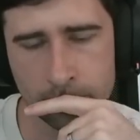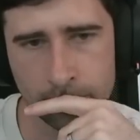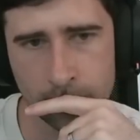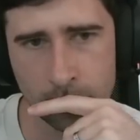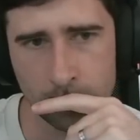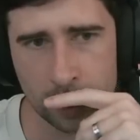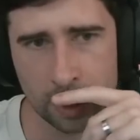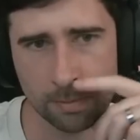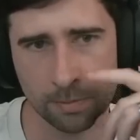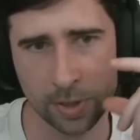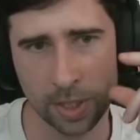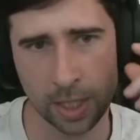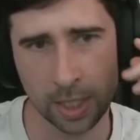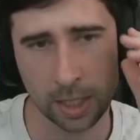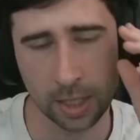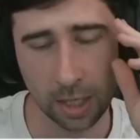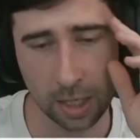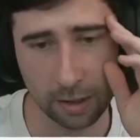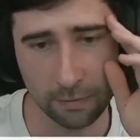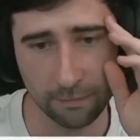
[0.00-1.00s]
We can
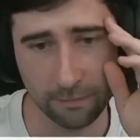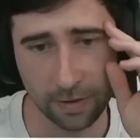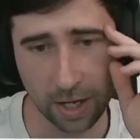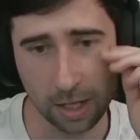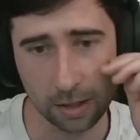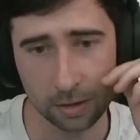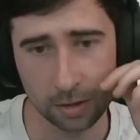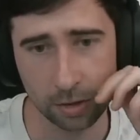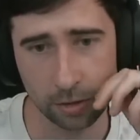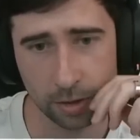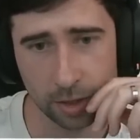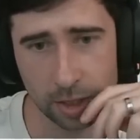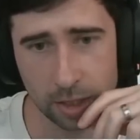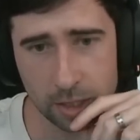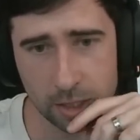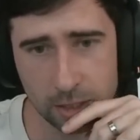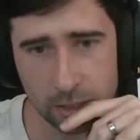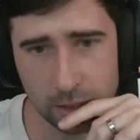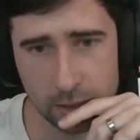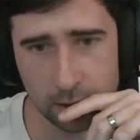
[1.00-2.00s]
play Valkyrie
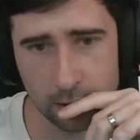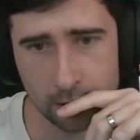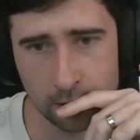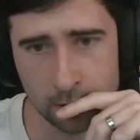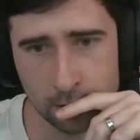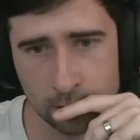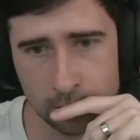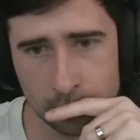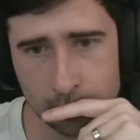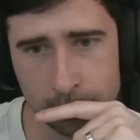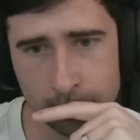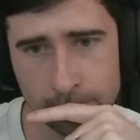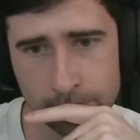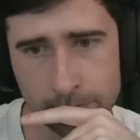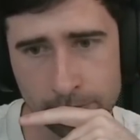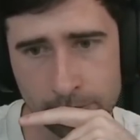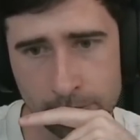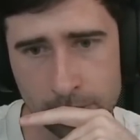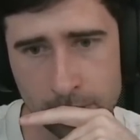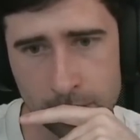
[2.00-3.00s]
here
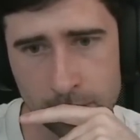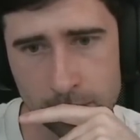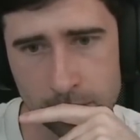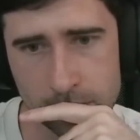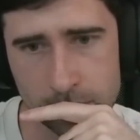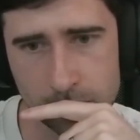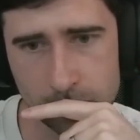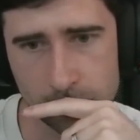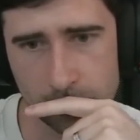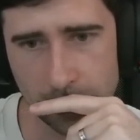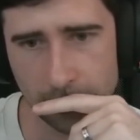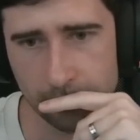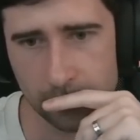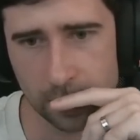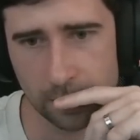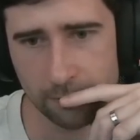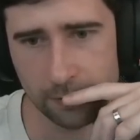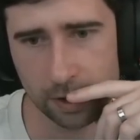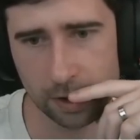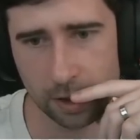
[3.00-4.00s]
to level
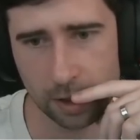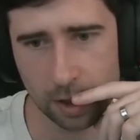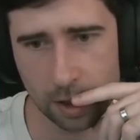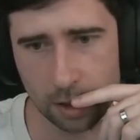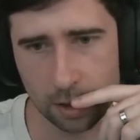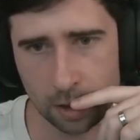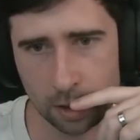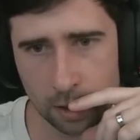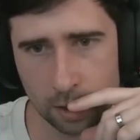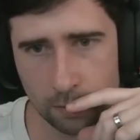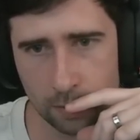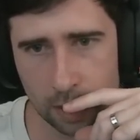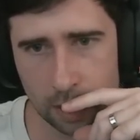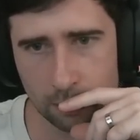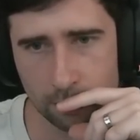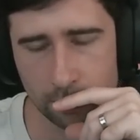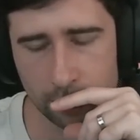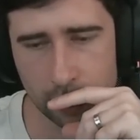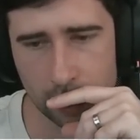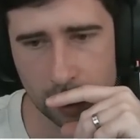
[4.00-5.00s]
everything out, and then we
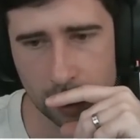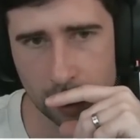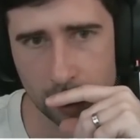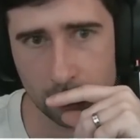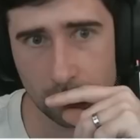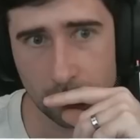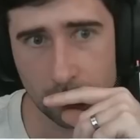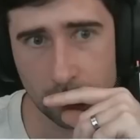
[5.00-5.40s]
can play